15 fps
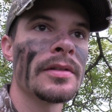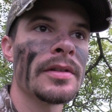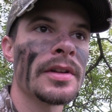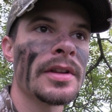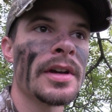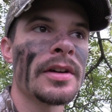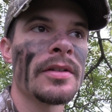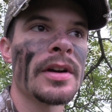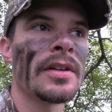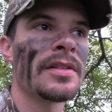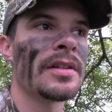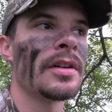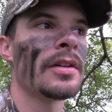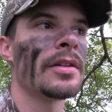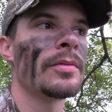like that
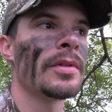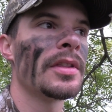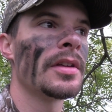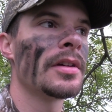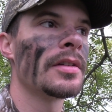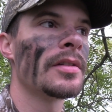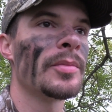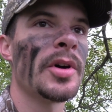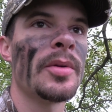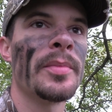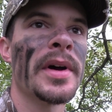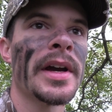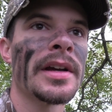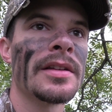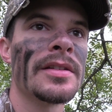grassy area with the small
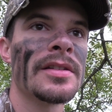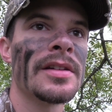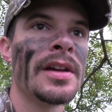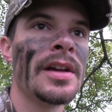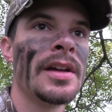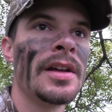pines.